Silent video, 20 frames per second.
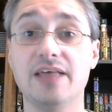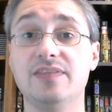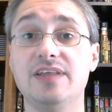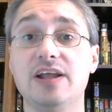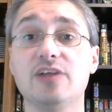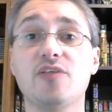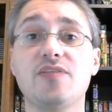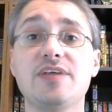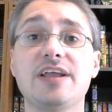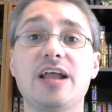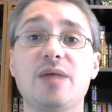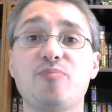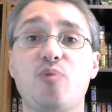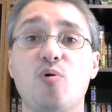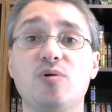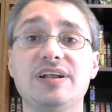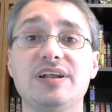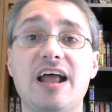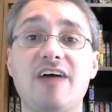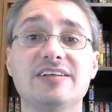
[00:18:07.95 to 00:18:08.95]
The other thing I
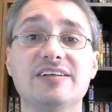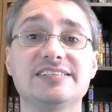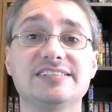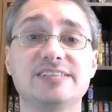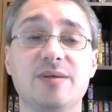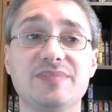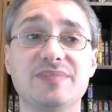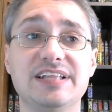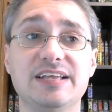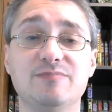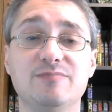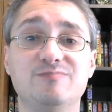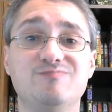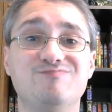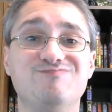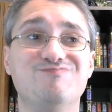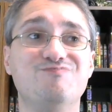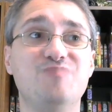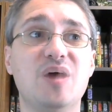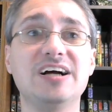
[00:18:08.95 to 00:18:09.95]
pointed out is something that
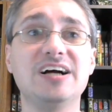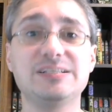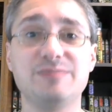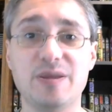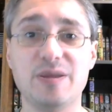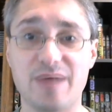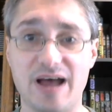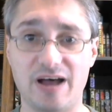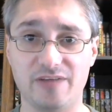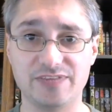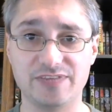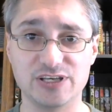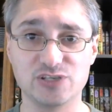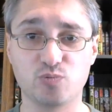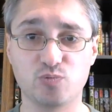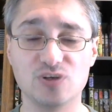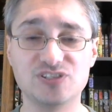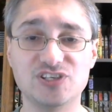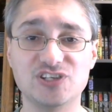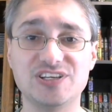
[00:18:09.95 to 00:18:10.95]
bugged me about
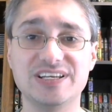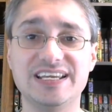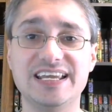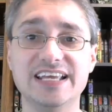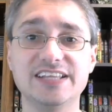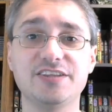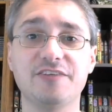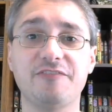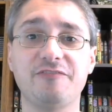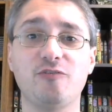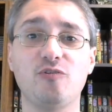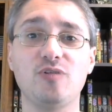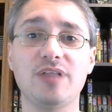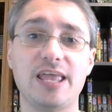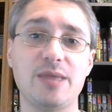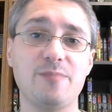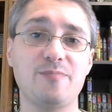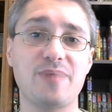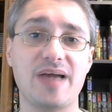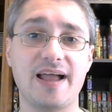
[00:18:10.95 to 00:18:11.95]
this was that to get the full
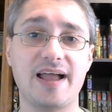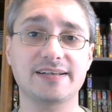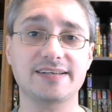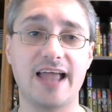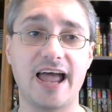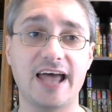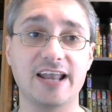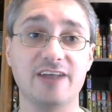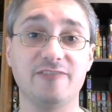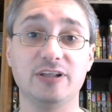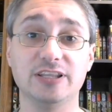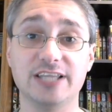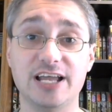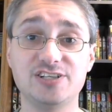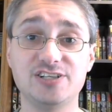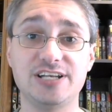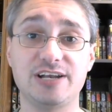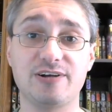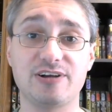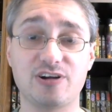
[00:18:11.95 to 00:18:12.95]
impact out of a
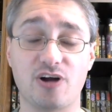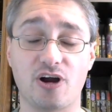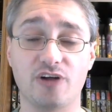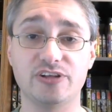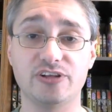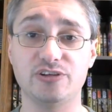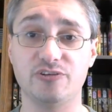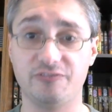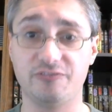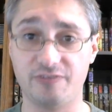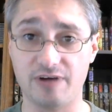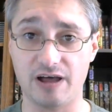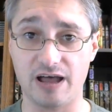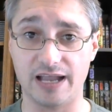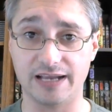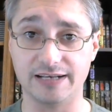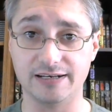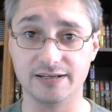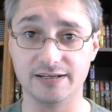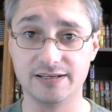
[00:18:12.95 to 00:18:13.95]
legendary card that you
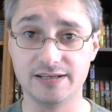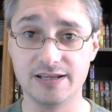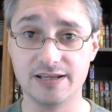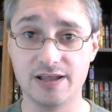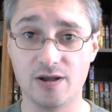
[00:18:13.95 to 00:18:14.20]
find,